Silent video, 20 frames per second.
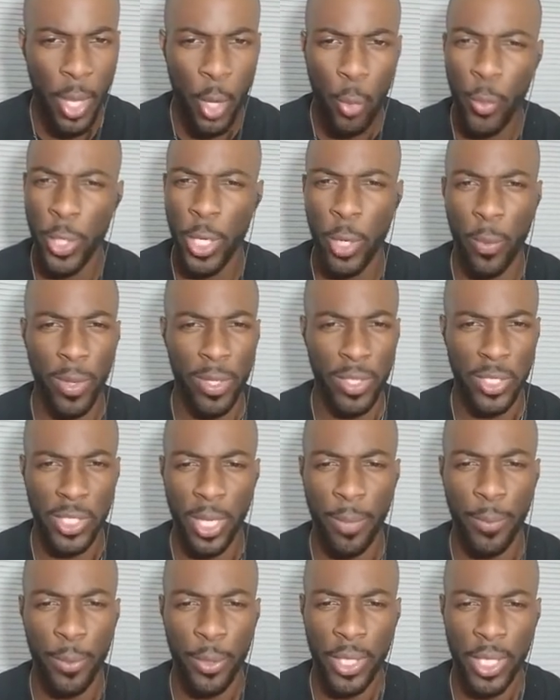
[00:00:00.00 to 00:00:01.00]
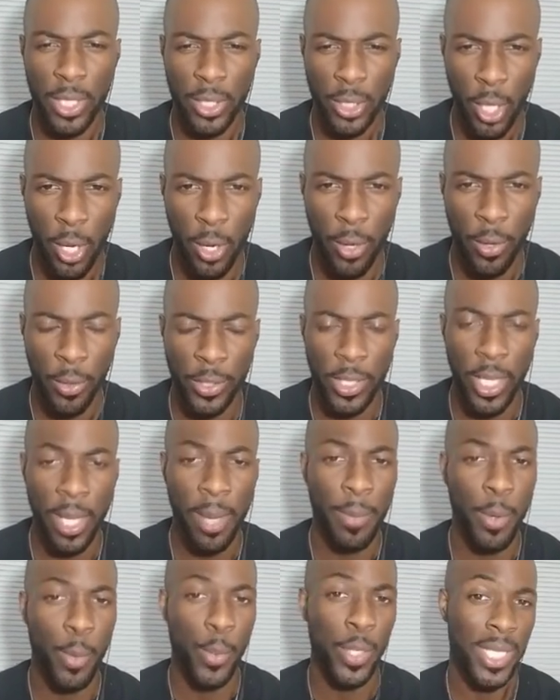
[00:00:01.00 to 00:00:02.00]
We don't want to step on their toes.
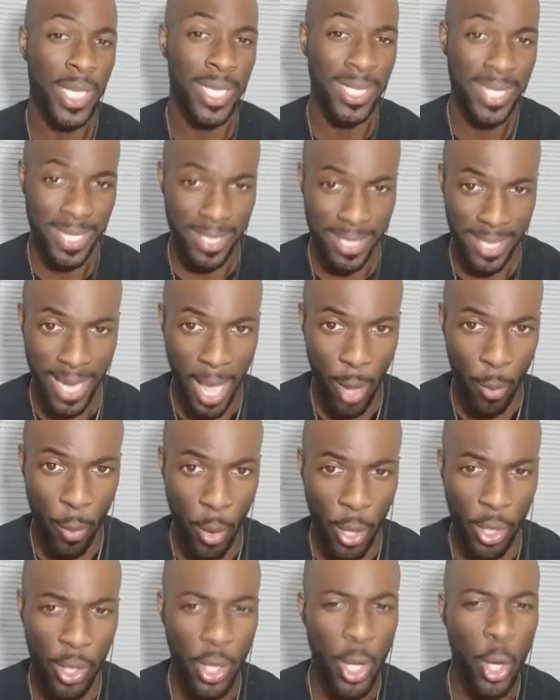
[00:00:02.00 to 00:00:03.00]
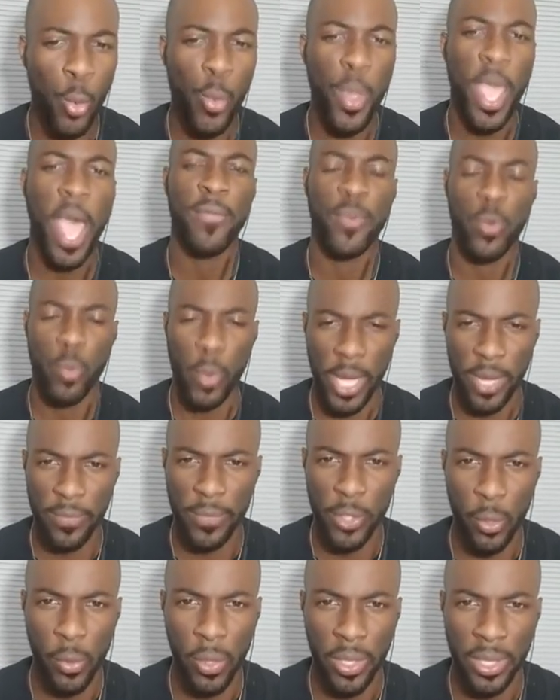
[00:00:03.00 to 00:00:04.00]
But within this network, we have a way of
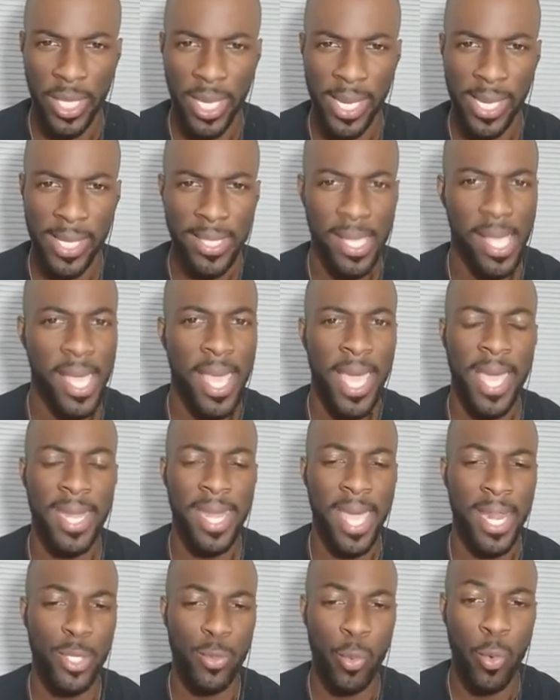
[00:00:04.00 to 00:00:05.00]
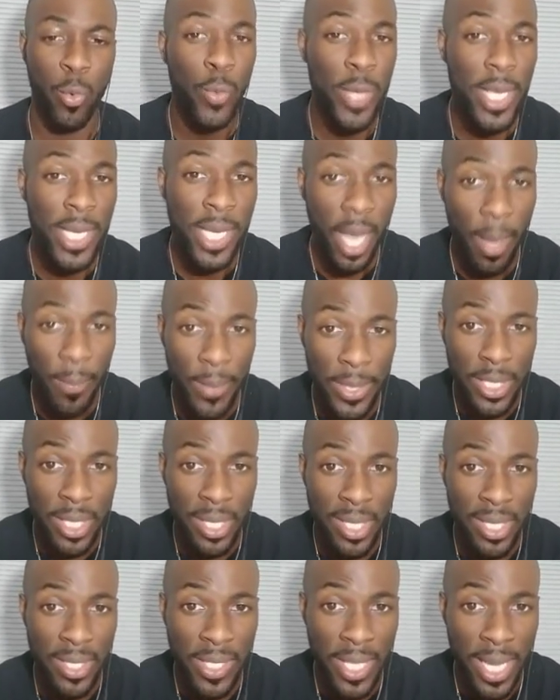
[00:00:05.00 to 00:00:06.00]
doing things. And that is when we come into
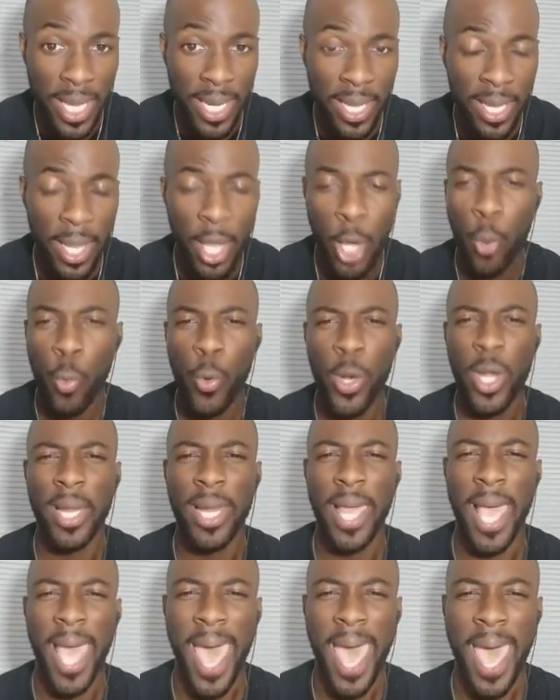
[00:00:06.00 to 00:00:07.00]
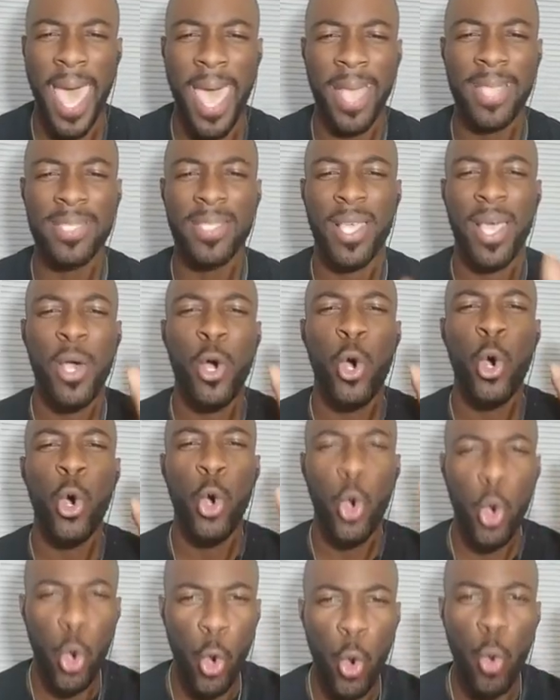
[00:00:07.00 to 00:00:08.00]
the city, we're going to ask
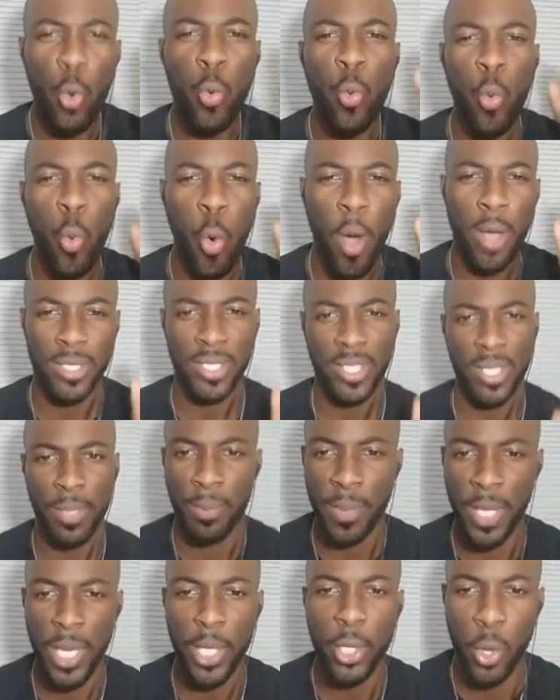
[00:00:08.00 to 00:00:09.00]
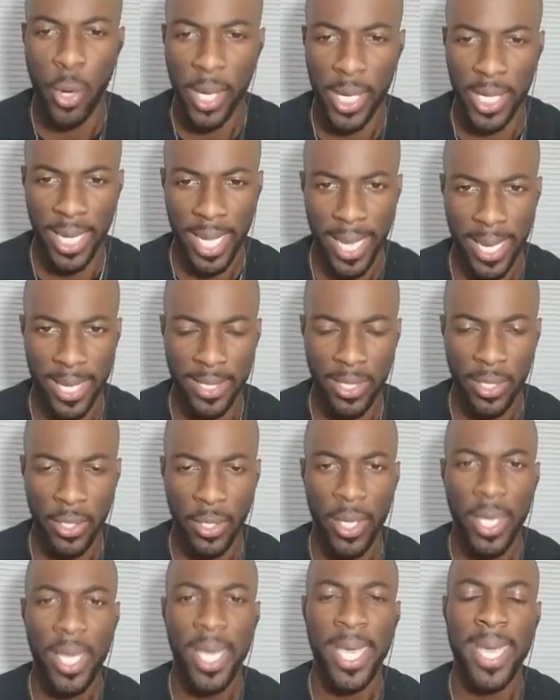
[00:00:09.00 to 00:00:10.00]
who wants to be an organizer
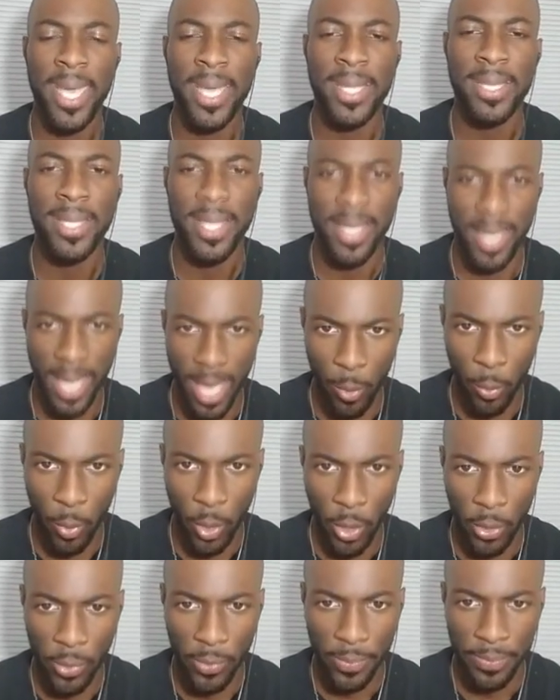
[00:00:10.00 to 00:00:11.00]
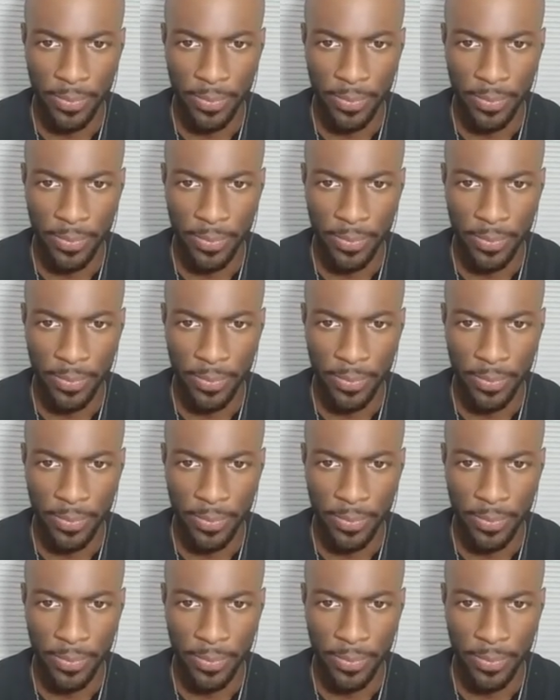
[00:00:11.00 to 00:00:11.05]
in the network.